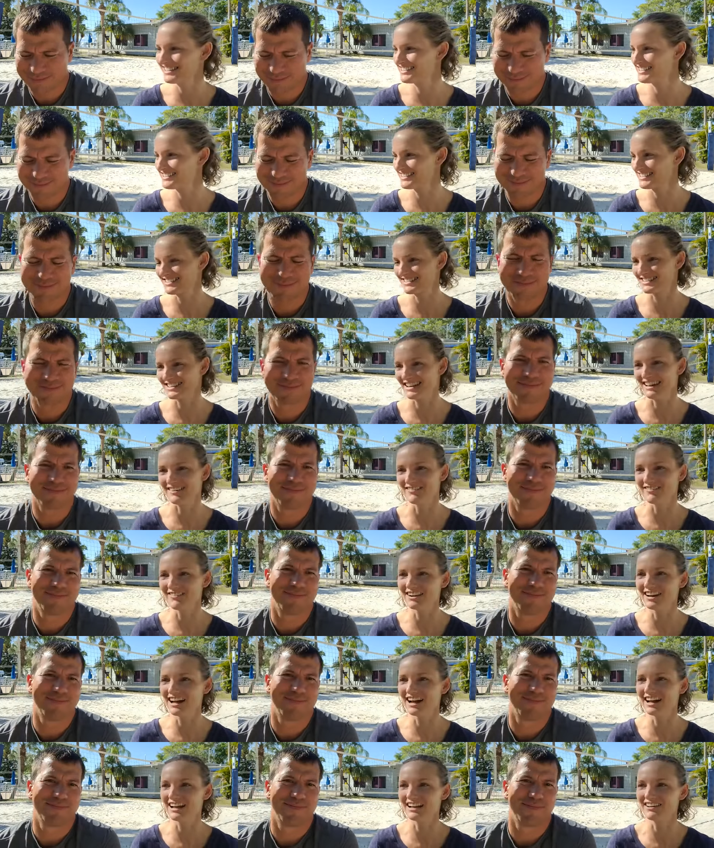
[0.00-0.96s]
Speaker 1: it's just that
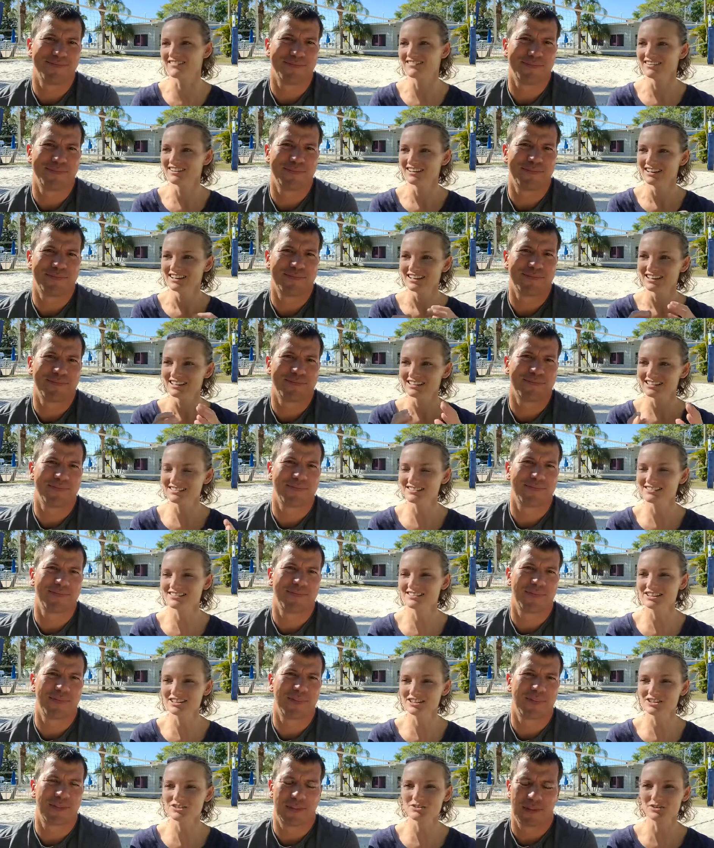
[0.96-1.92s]
when I'm
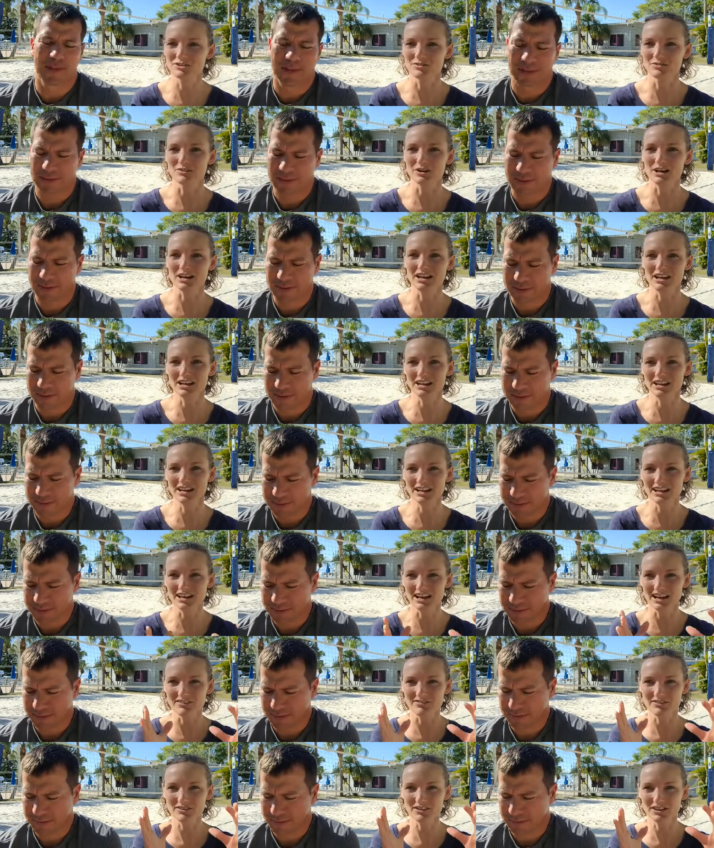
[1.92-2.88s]
listening to it and reading
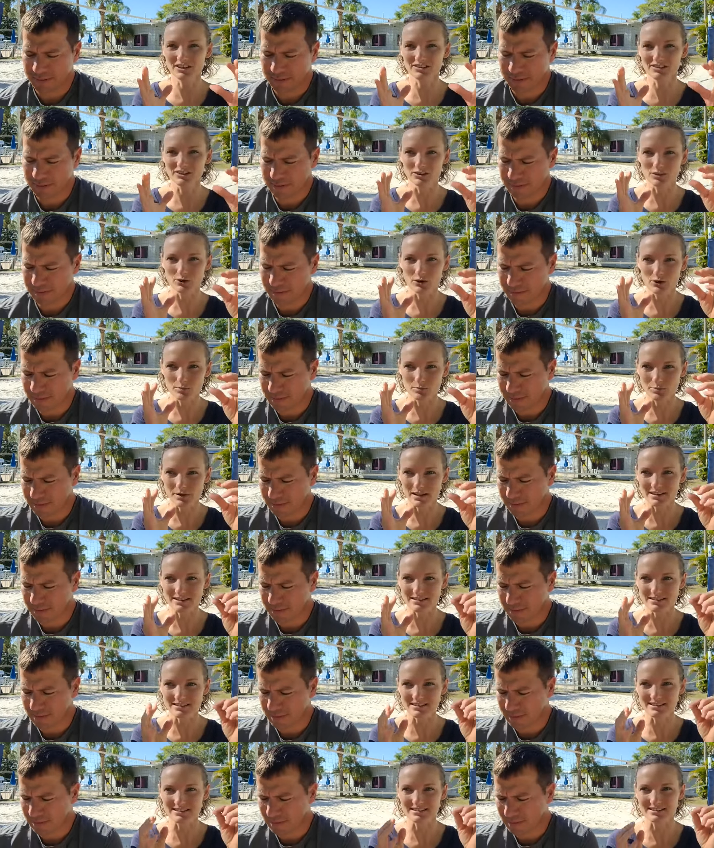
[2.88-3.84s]
it, I feel like the Lord
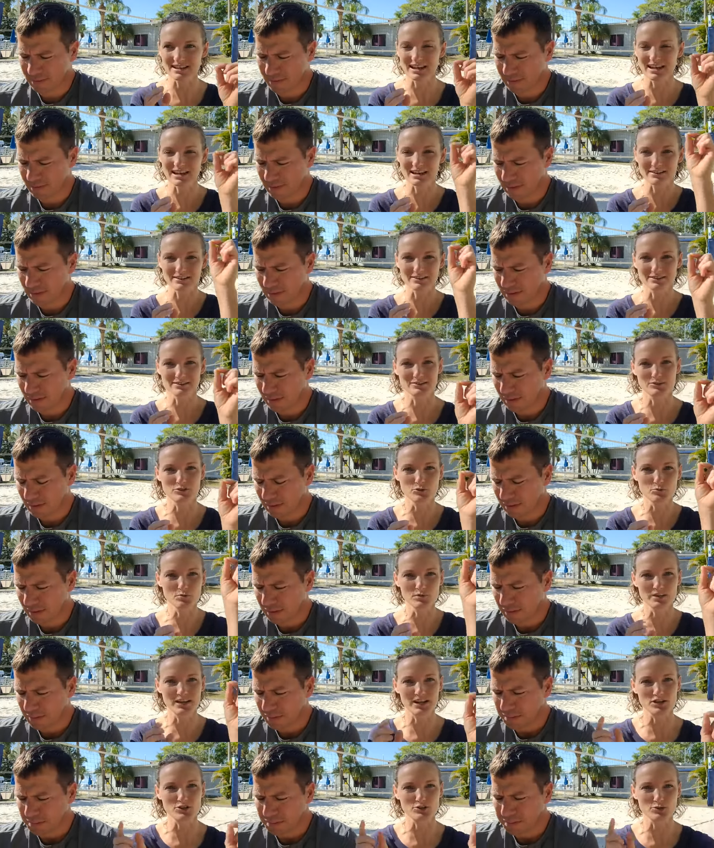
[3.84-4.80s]
makes these like
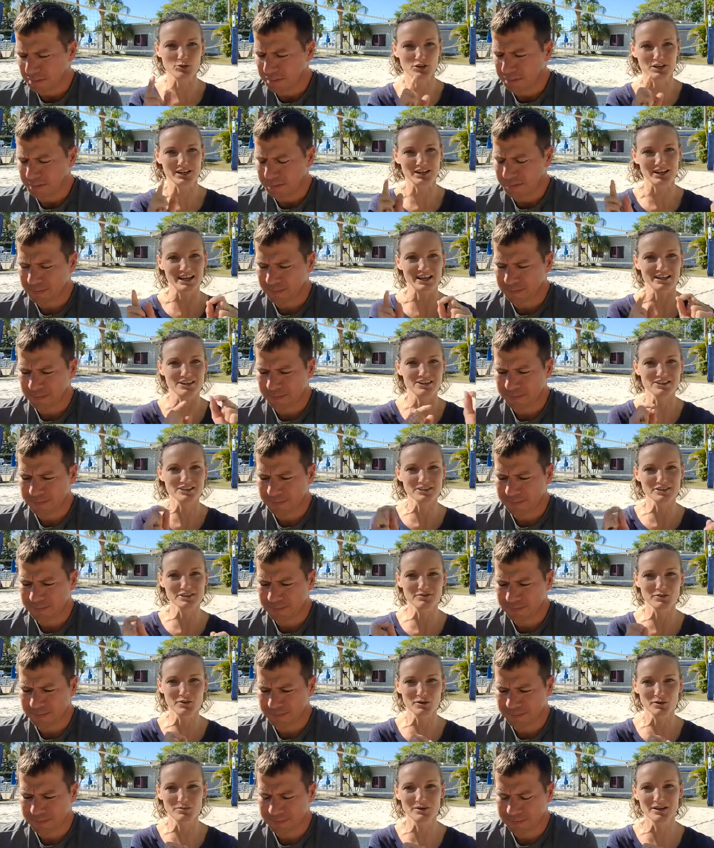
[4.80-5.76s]
supernatural
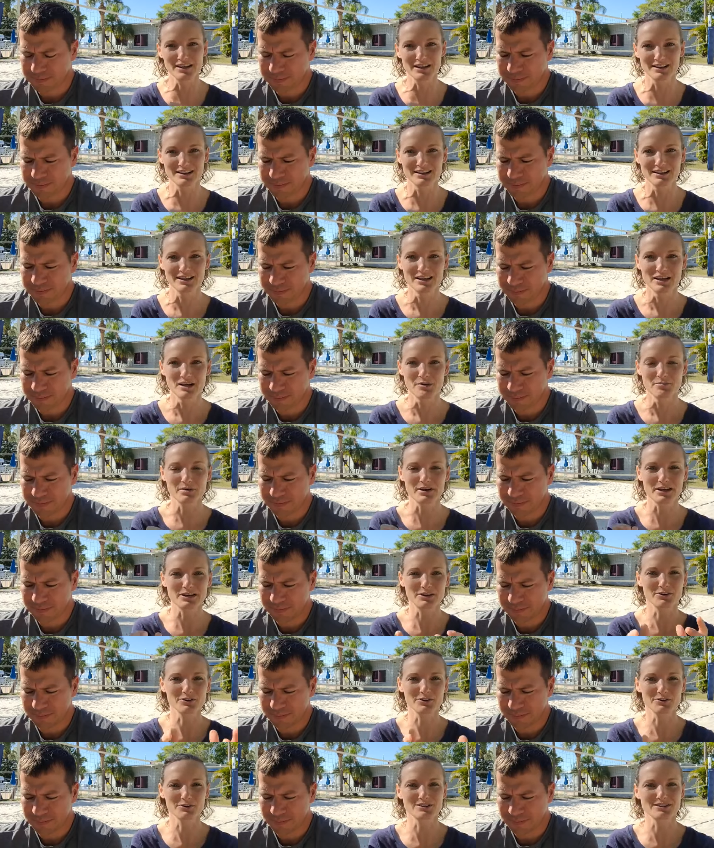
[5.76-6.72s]
connections for me, but
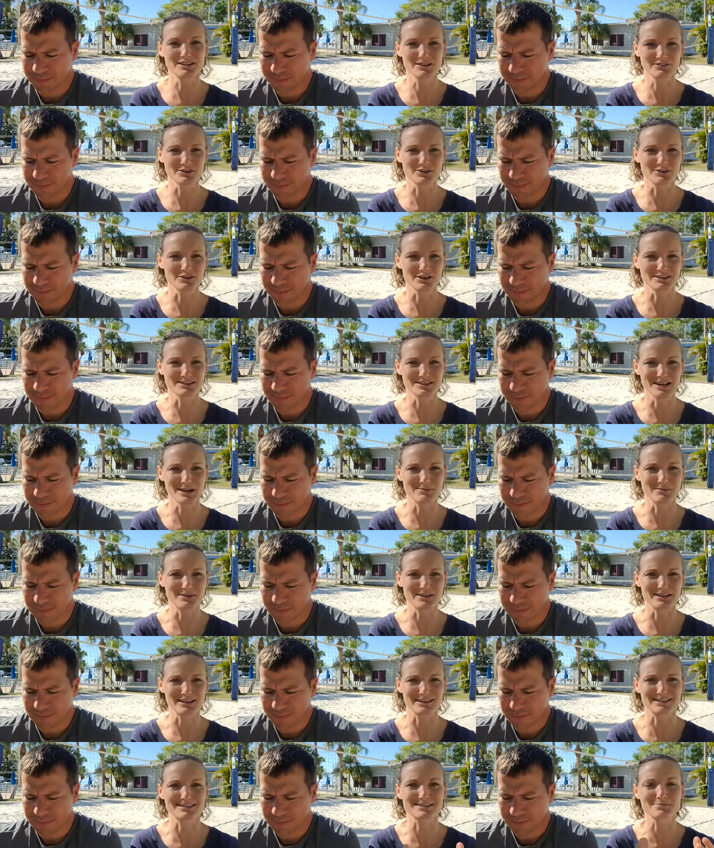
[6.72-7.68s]
I don't always have a great time
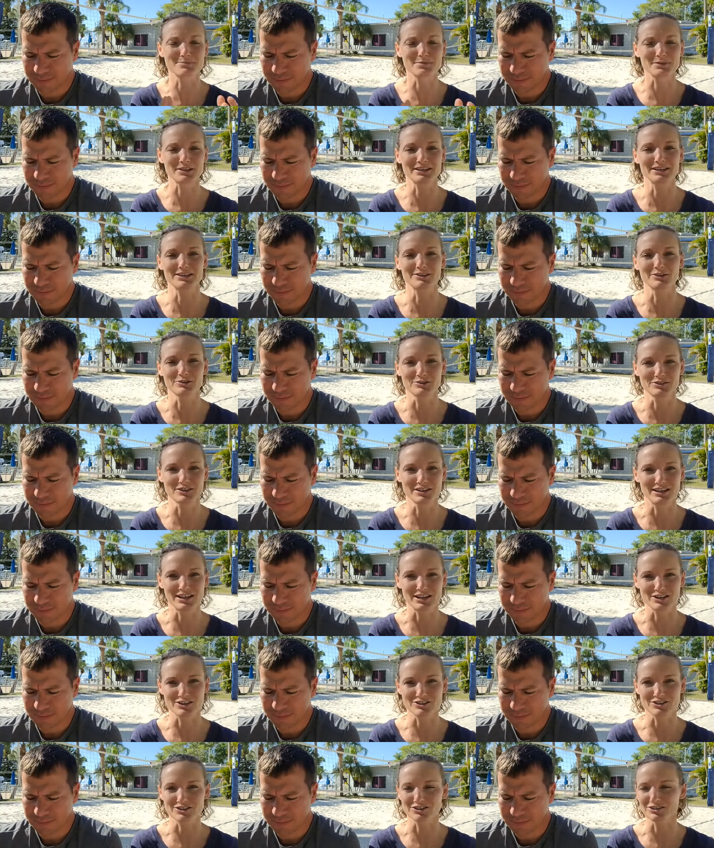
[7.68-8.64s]
explaining those
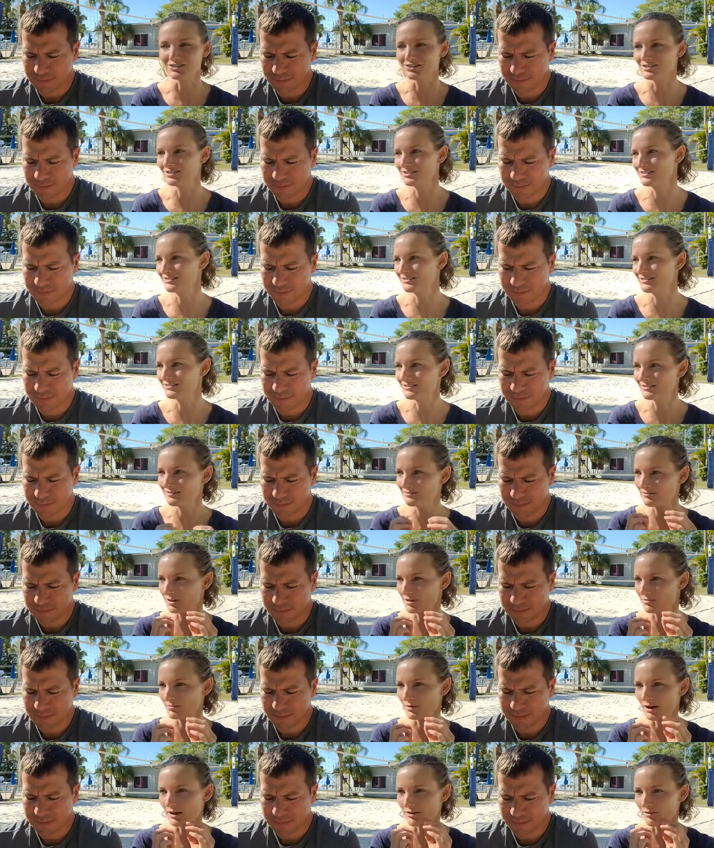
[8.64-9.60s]
connections
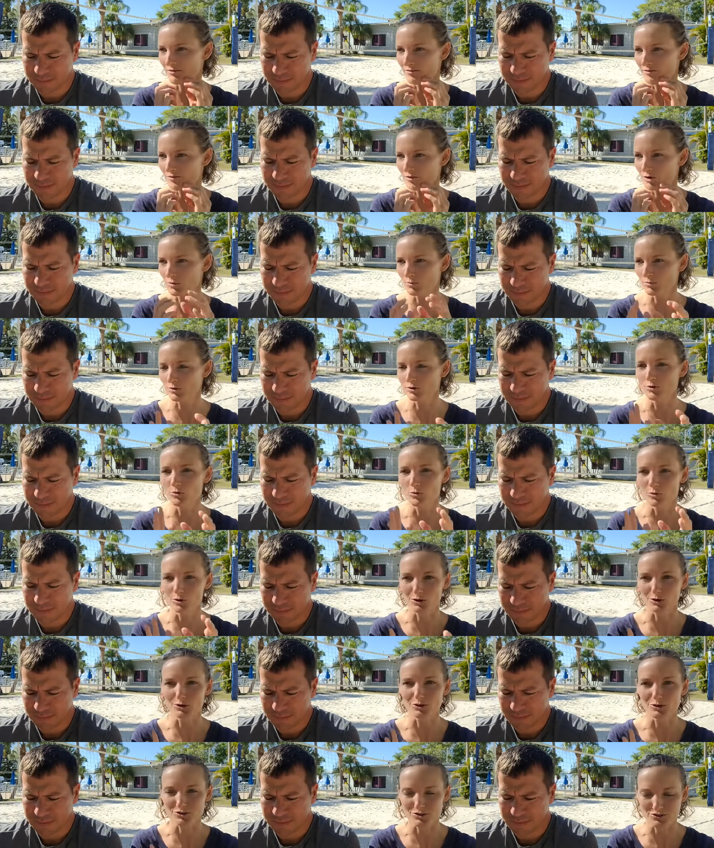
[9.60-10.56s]
with my verbal
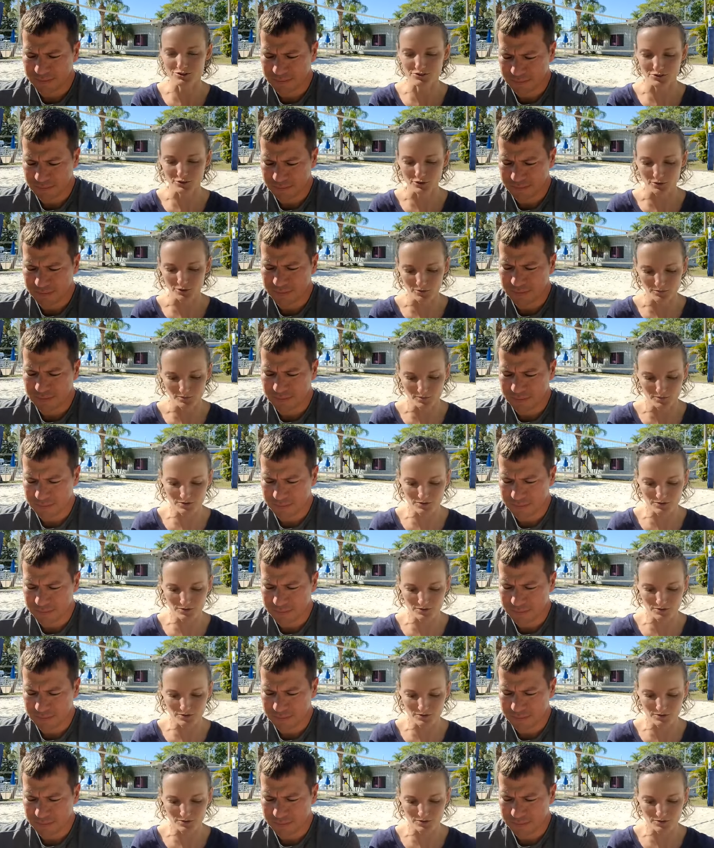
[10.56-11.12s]
words. So